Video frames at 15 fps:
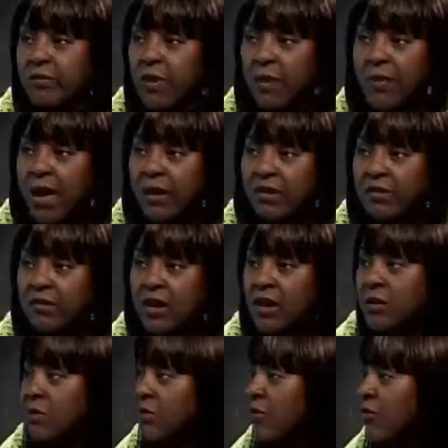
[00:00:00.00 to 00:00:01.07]
maybe I can sell
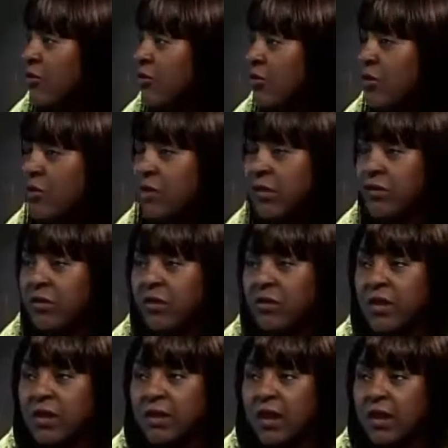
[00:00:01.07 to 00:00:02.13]
them some insurance so
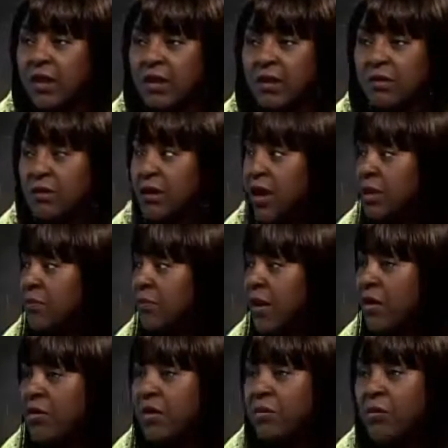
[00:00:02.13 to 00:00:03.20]
that they can get buried